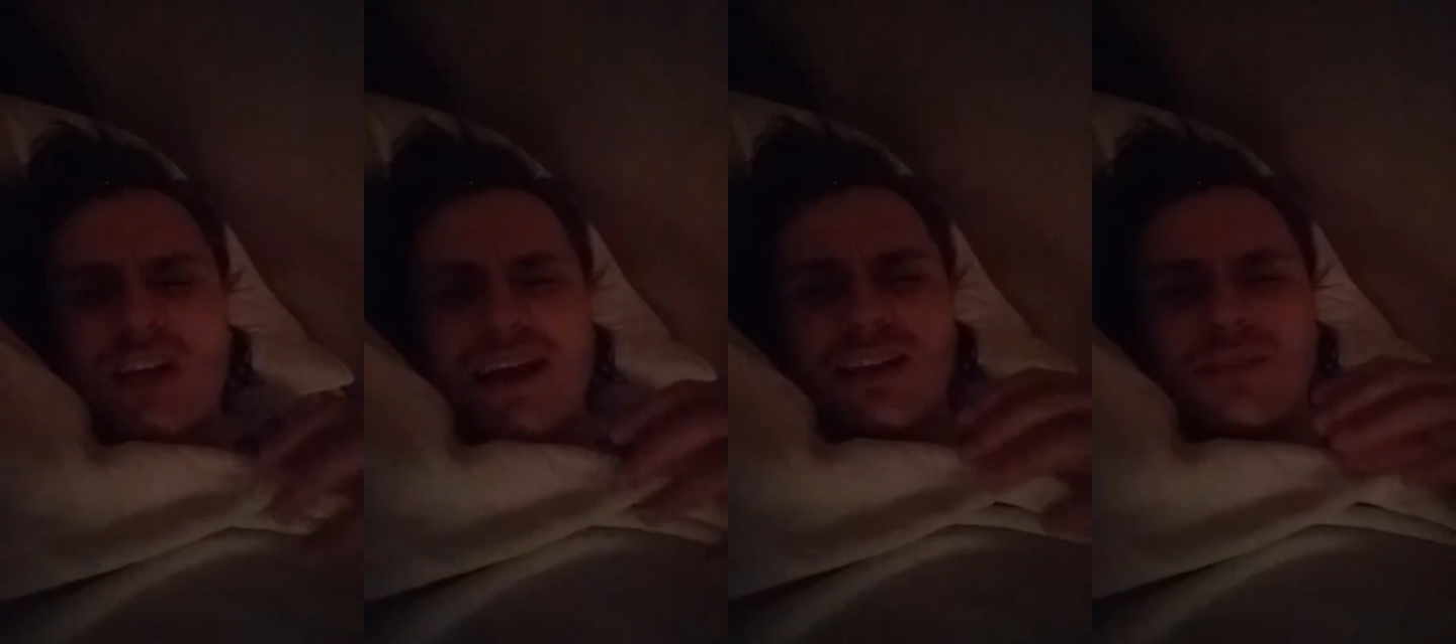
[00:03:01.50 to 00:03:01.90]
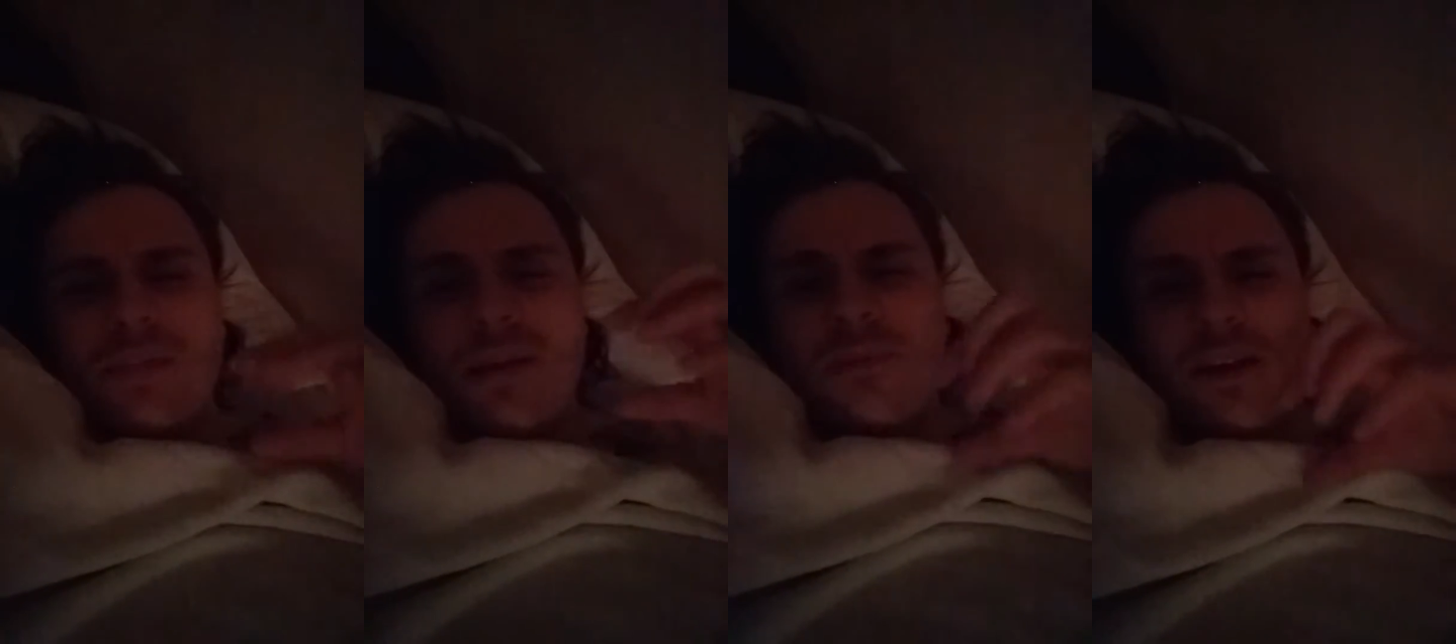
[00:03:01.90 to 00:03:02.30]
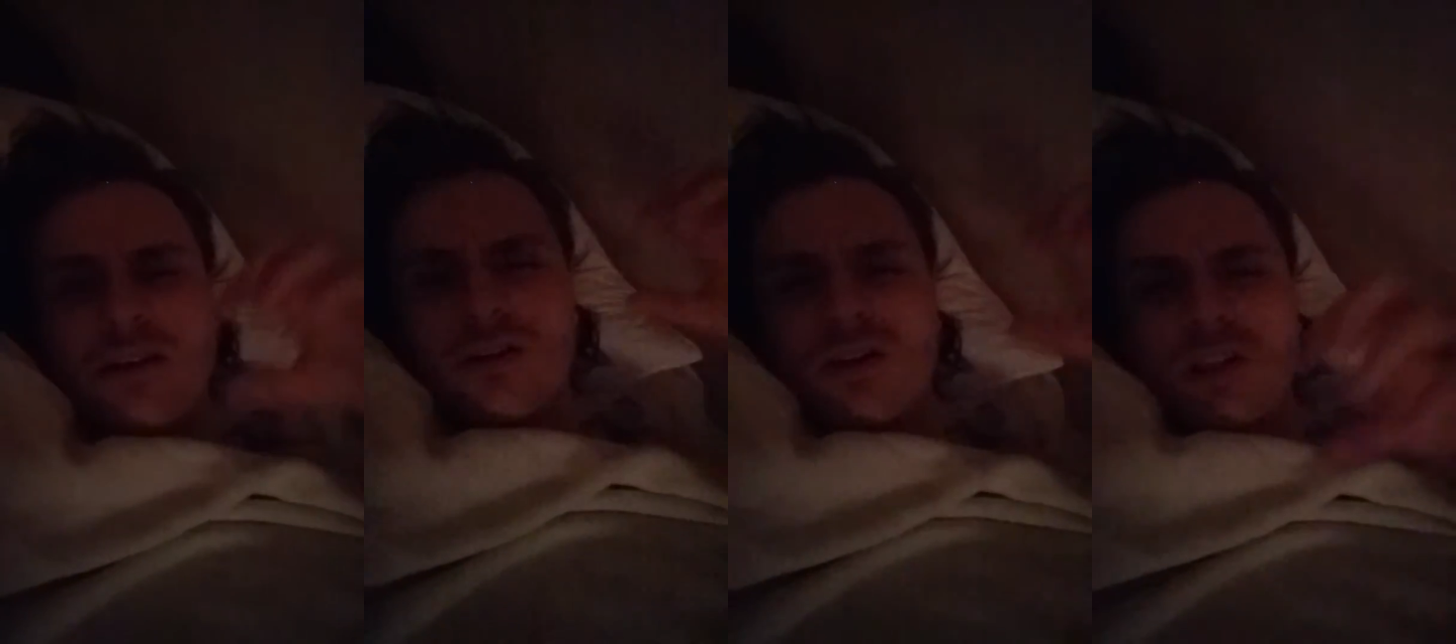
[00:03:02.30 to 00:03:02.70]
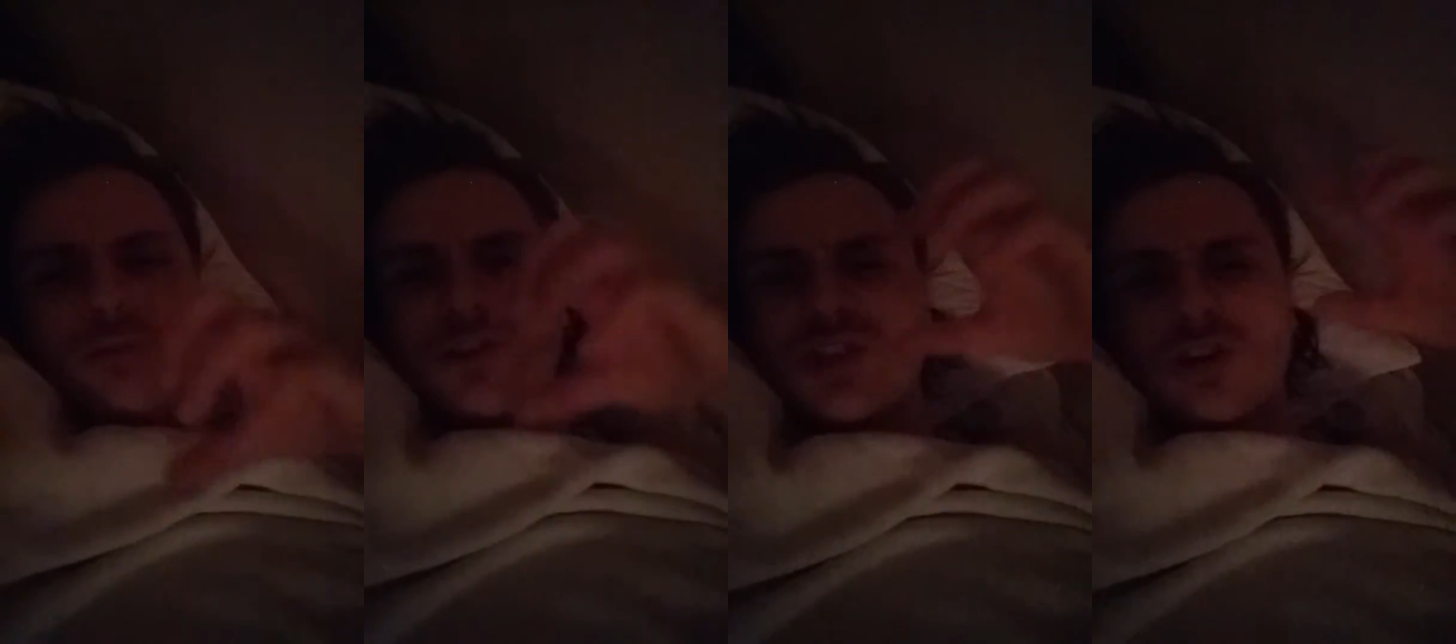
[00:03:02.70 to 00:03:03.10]
as people in our
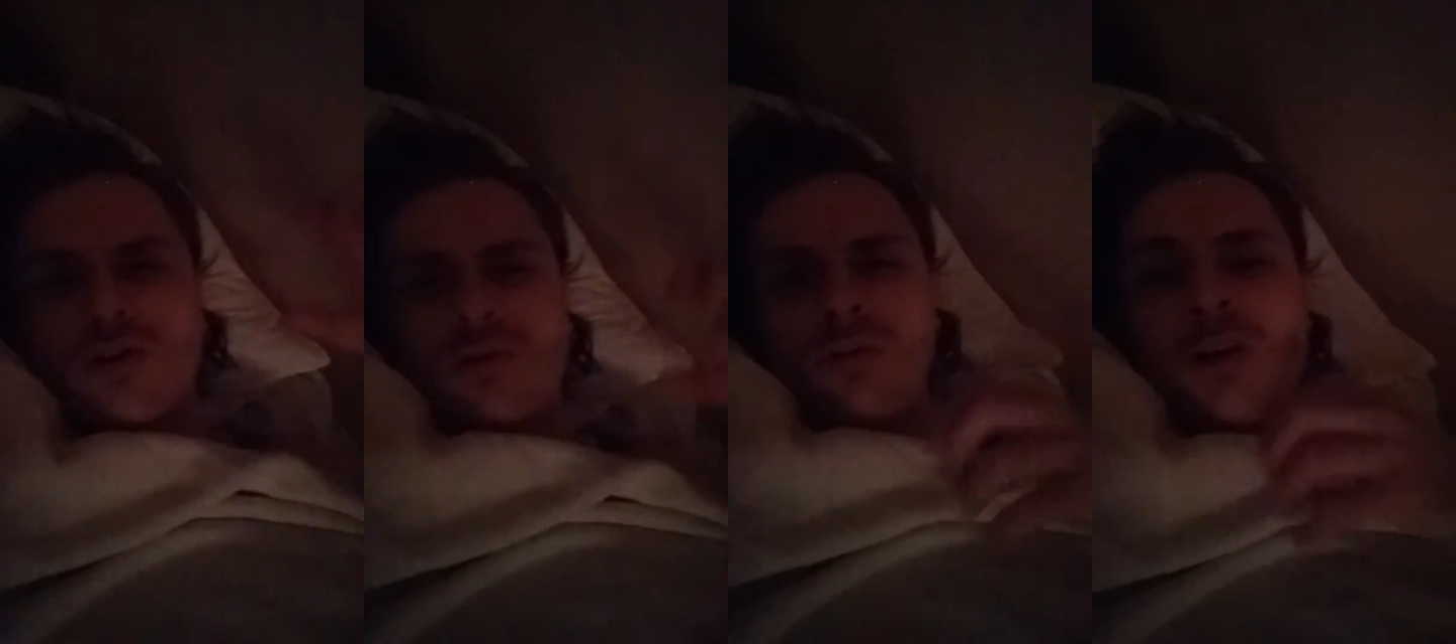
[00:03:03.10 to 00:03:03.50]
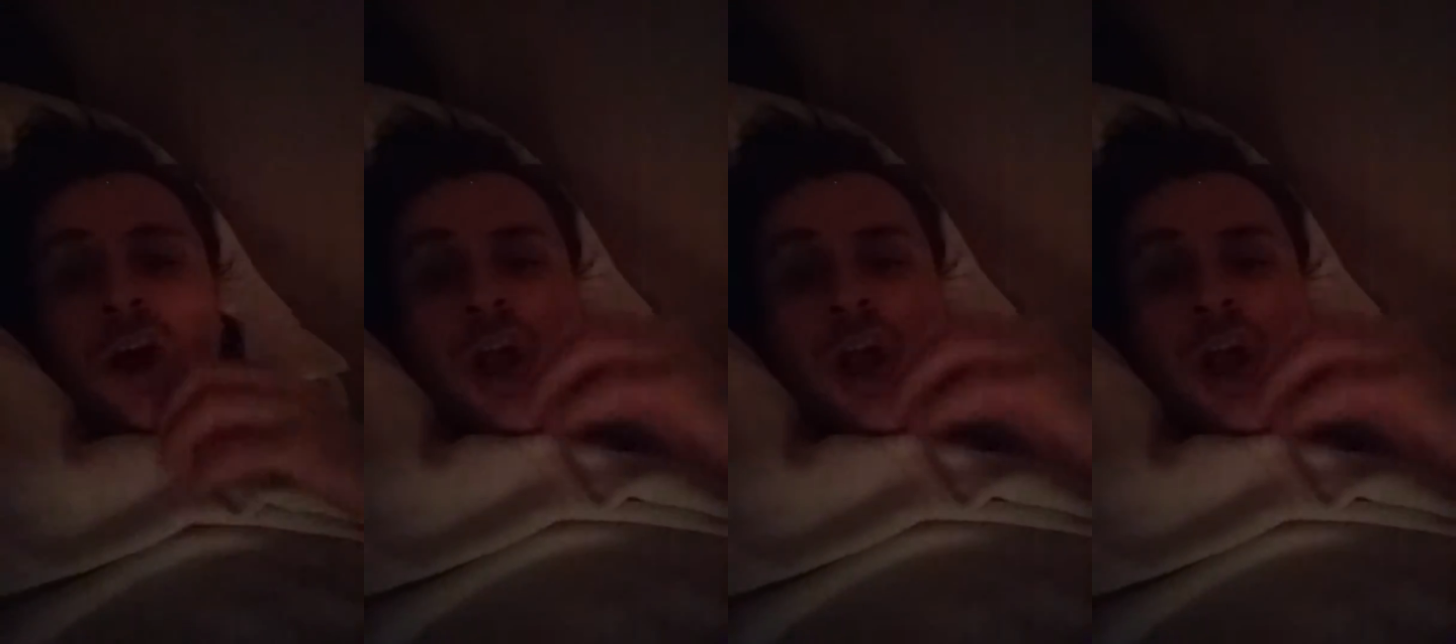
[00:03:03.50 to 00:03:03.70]
close circle